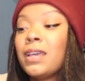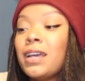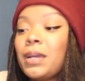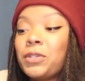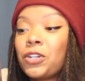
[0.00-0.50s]

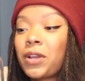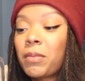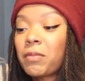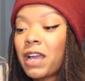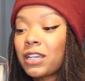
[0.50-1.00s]
I'm gonna go get
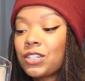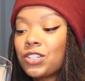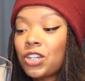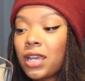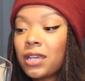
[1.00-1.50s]
my
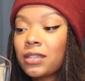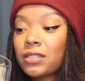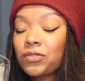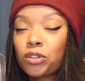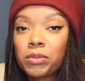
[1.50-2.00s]
package
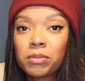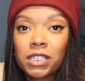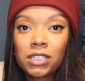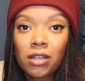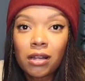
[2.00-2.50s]
and film some
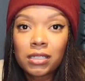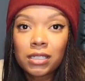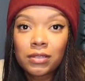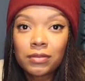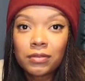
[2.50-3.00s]
TikToks.